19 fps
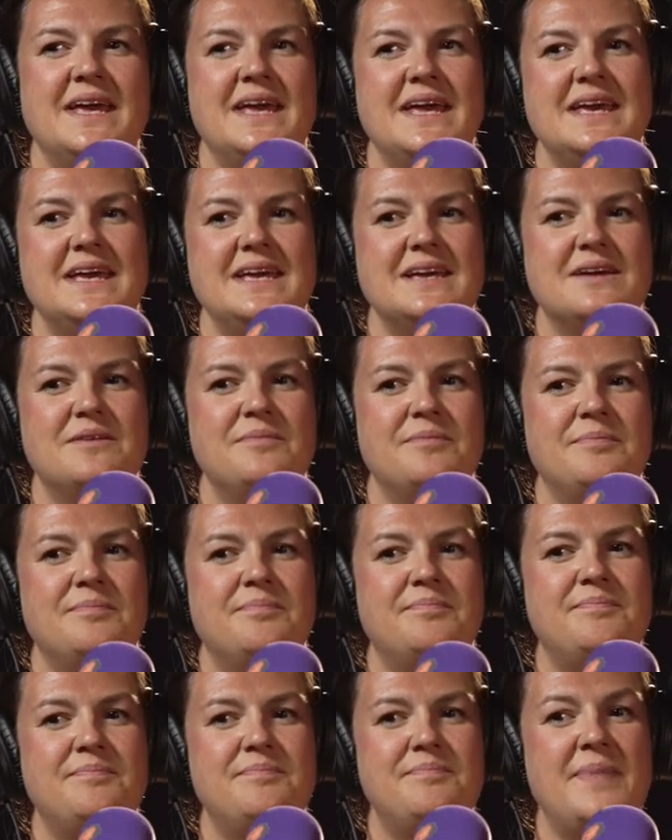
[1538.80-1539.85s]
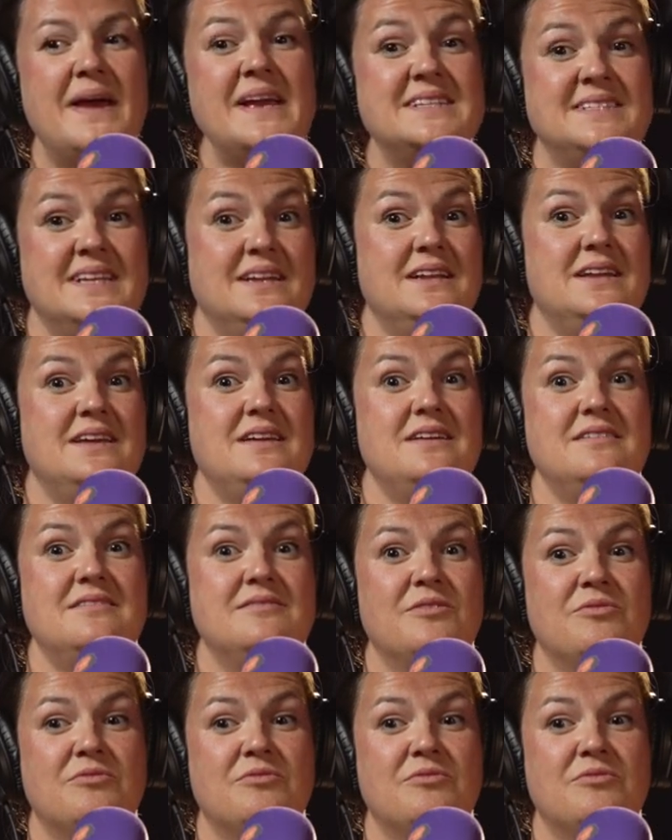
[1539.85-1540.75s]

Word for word: he basically